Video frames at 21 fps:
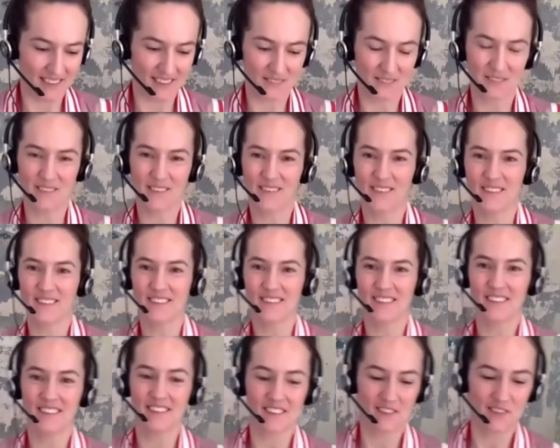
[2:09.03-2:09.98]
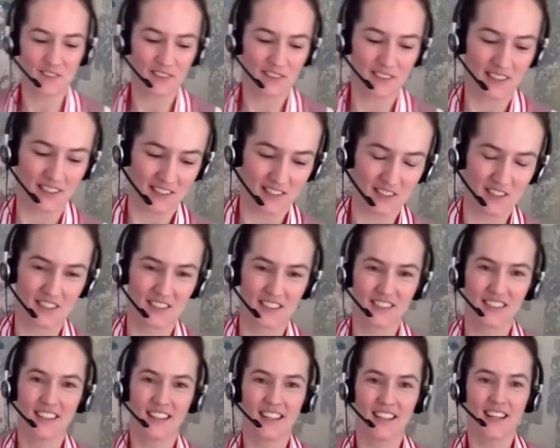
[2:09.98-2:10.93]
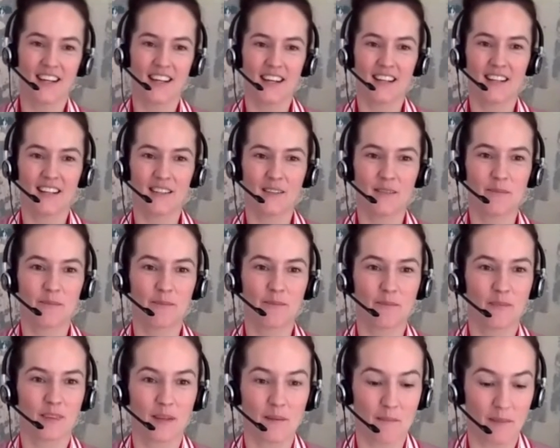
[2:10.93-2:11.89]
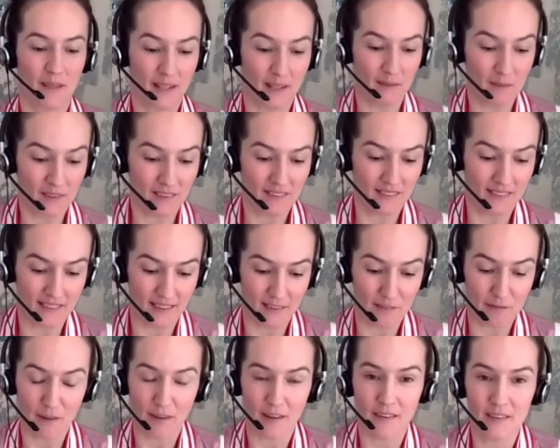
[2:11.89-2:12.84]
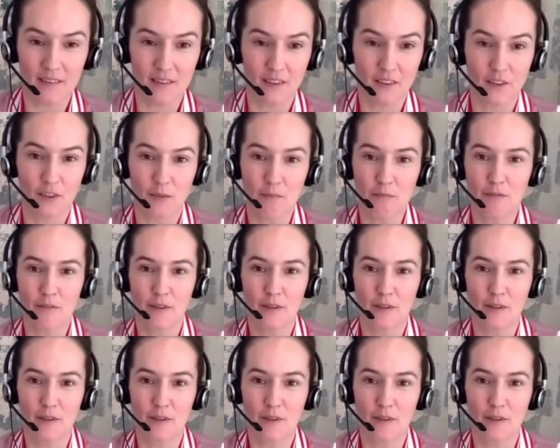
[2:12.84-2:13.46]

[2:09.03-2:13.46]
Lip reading: for the introduction. Yeah, my name is Eva Knopf.